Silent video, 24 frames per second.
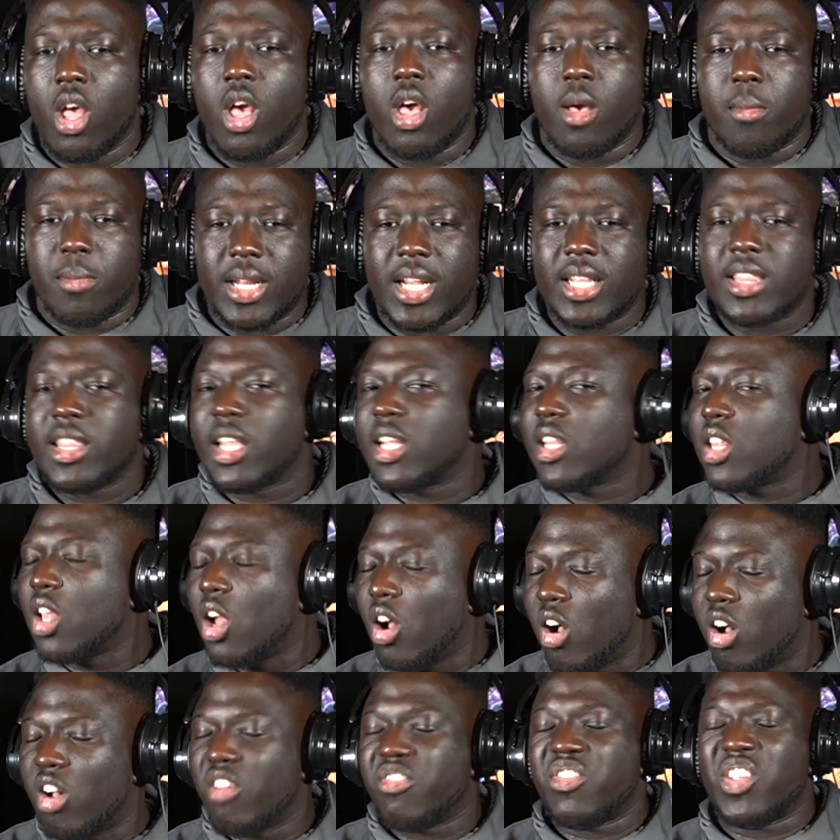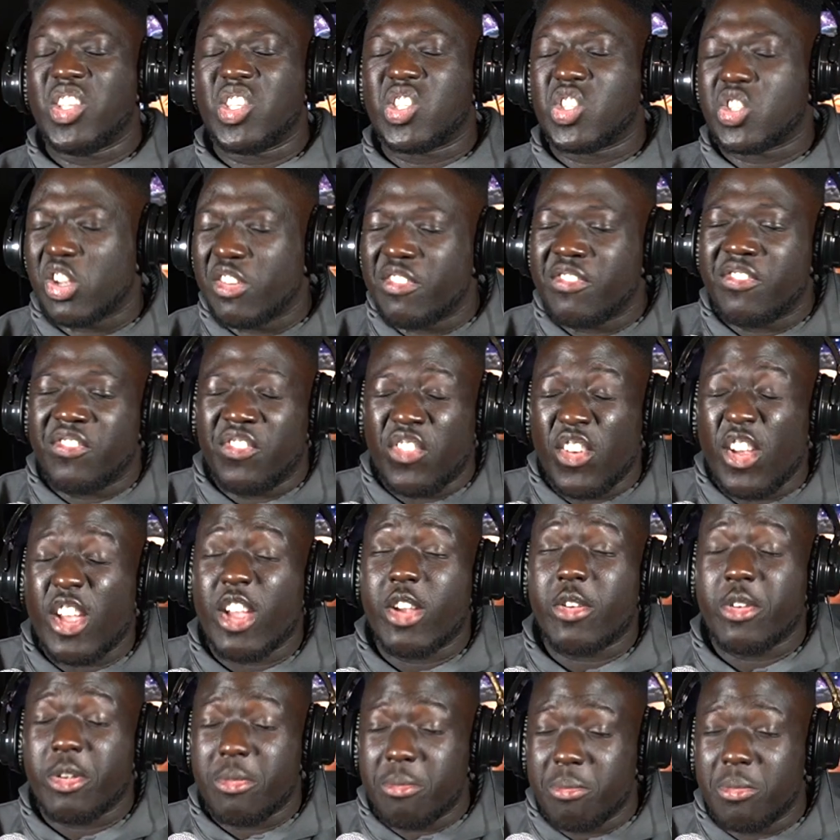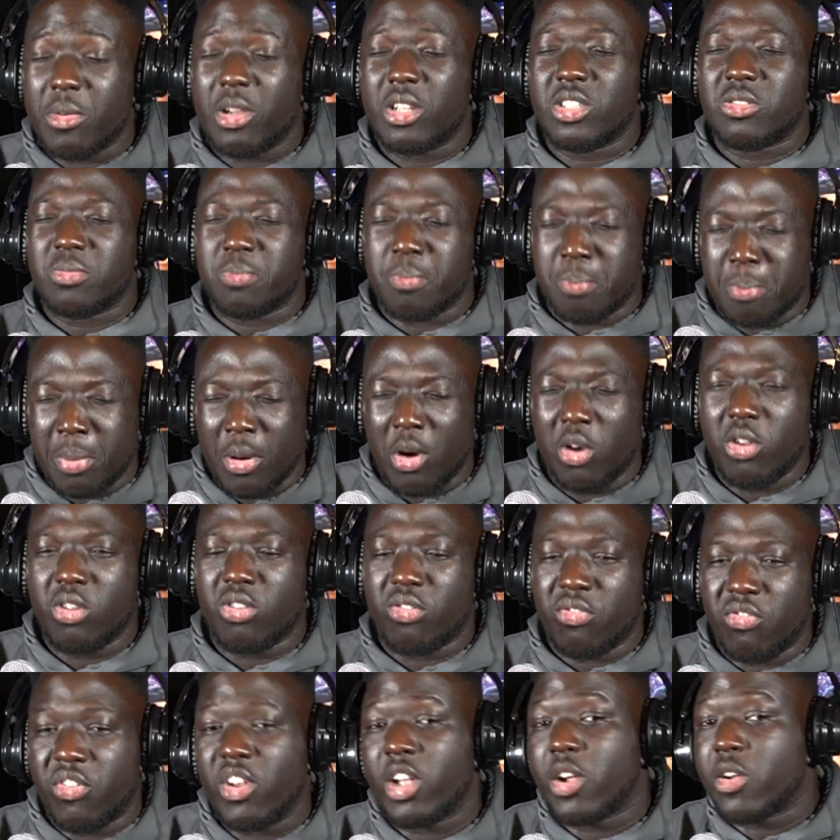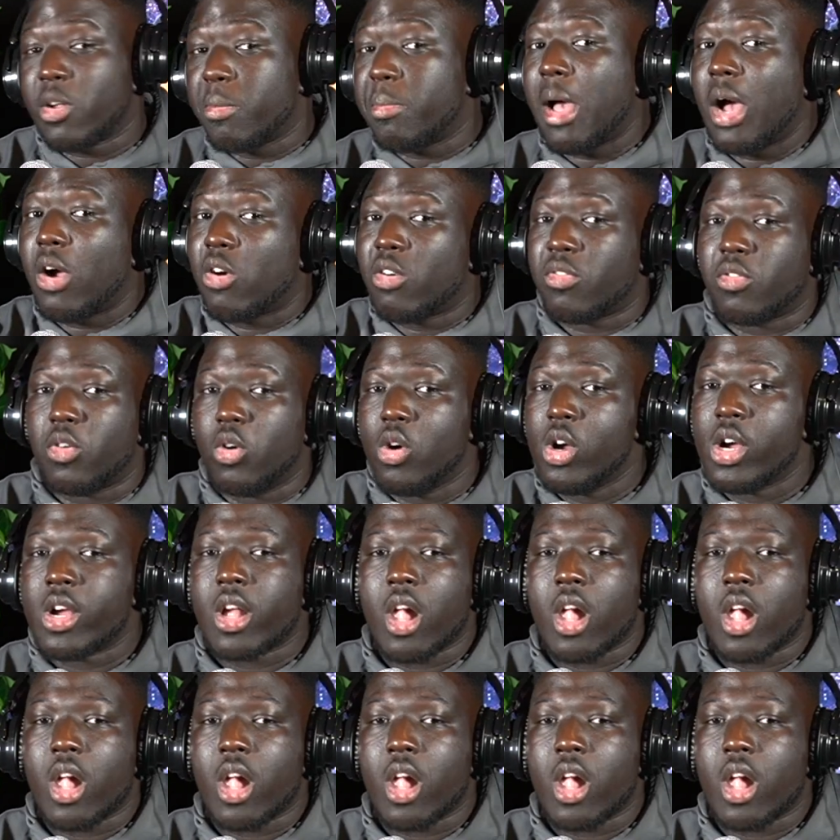but I think the offenses are very much both very powerful.